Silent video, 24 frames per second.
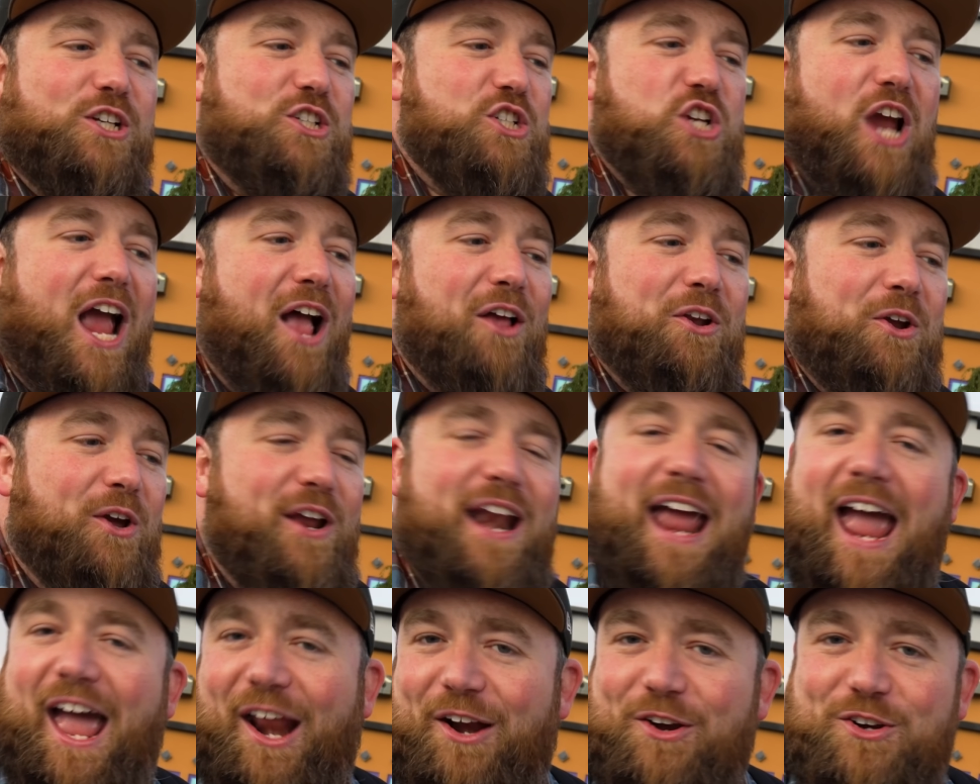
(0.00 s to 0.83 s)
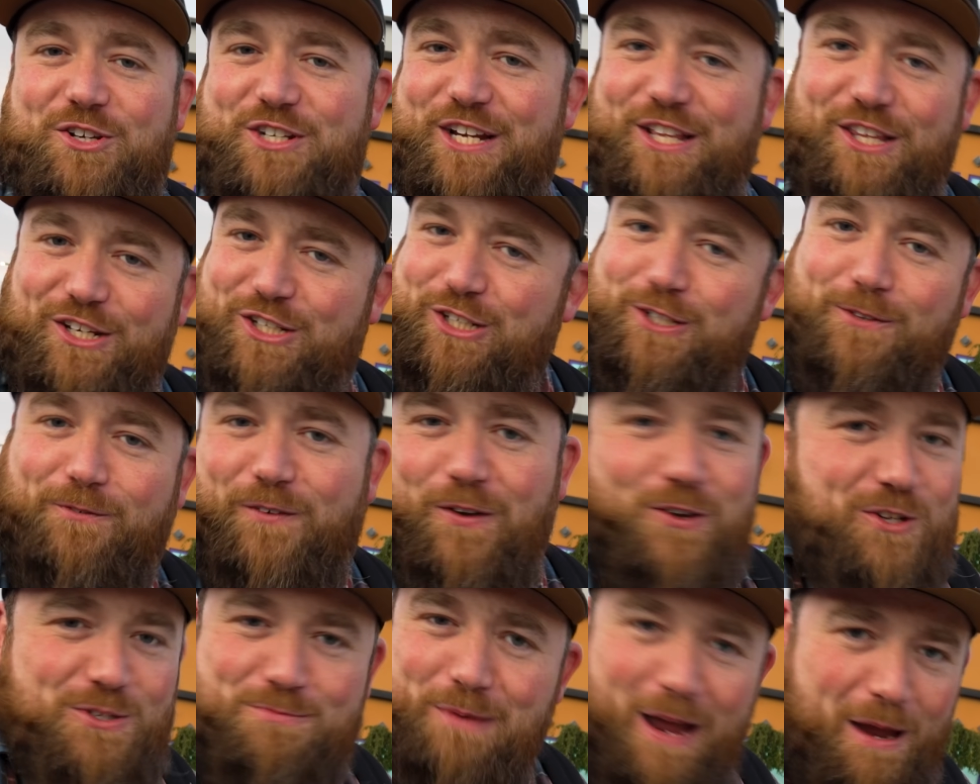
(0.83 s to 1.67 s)
childhood energy that just
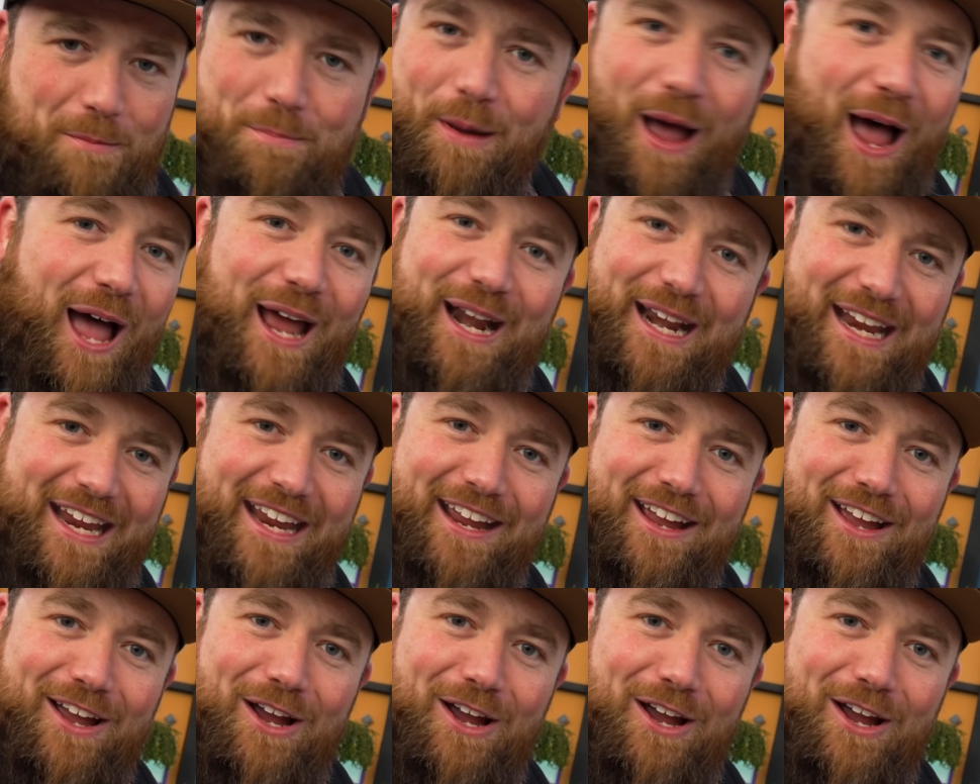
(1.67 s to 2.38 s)
fills my body